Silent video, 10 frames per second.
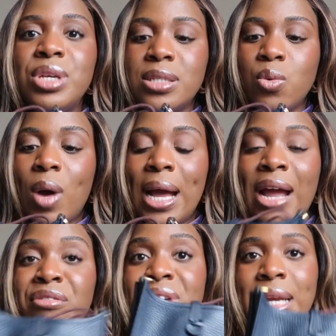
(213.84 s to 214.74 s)
reason why
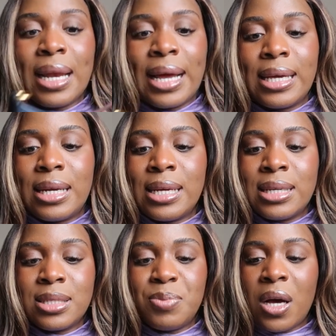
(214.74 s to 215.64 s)
I really like it
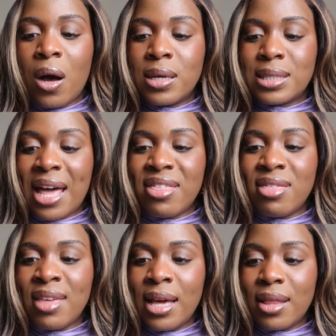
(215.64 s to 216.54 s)
is because I
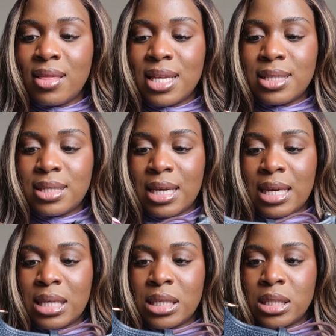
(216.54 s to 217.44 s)
think this
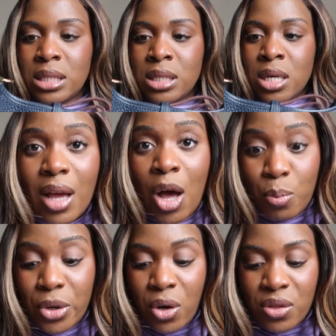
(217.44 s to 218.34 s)
is, I'll
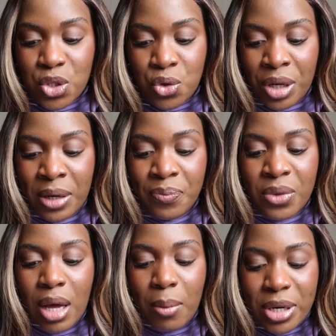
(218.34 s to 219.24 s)
put it on the screen,
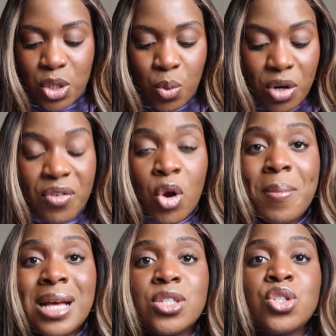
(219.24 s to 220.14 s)
but it's one of
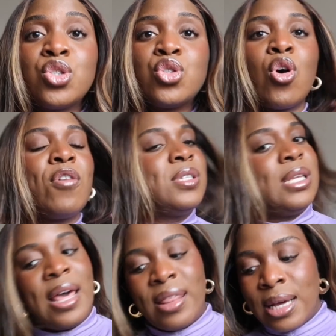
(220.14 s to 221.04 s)
Hermes soft
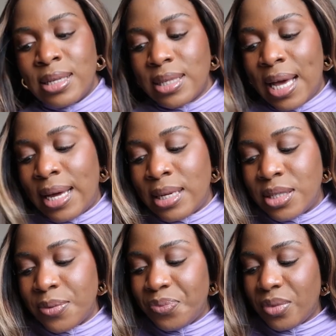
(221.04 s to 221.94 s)
leathers.
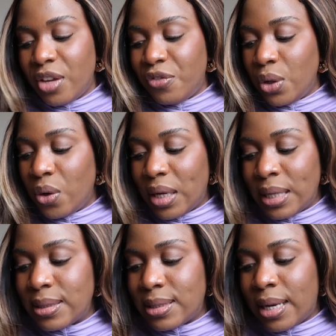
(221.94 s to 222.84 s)
And if you look
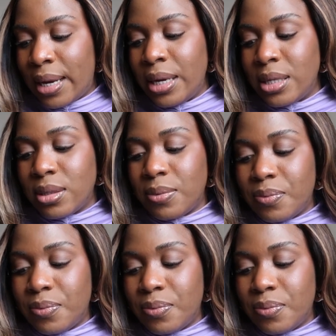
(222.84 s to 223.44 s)
inside,